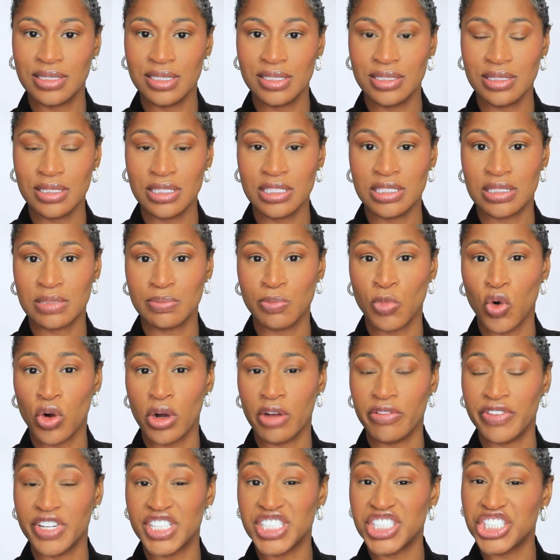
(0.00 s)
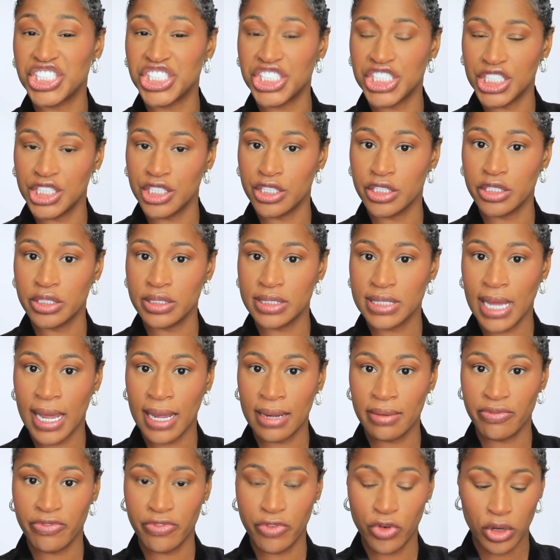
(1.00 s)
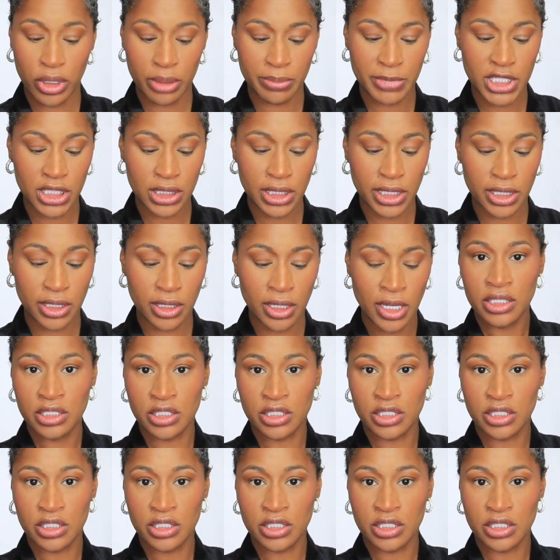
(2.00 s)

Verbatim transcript: This is more of a sheer type formula.